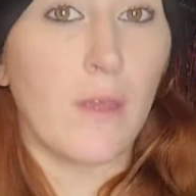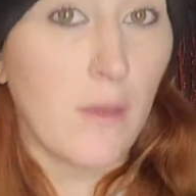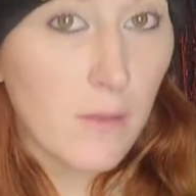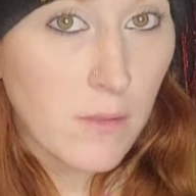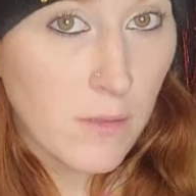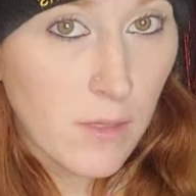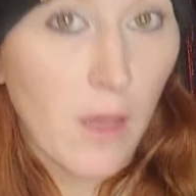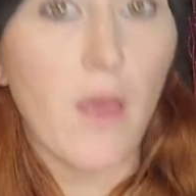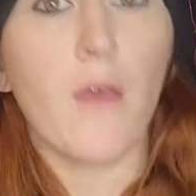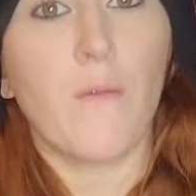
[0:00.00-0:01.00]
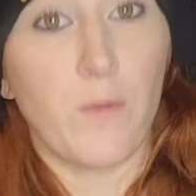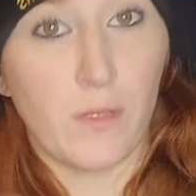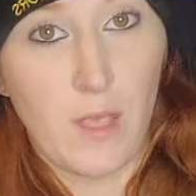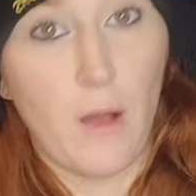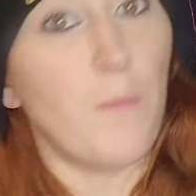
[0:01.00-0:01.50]
is for
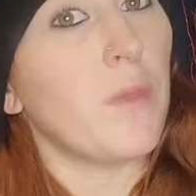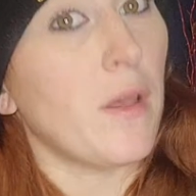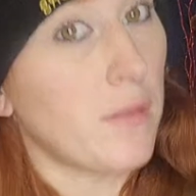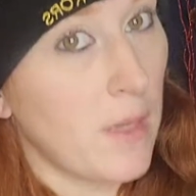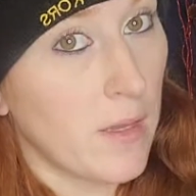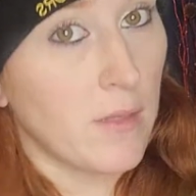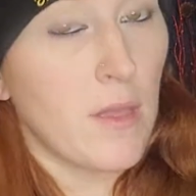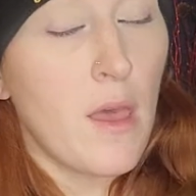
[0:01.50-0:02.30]
sale. Yes, is.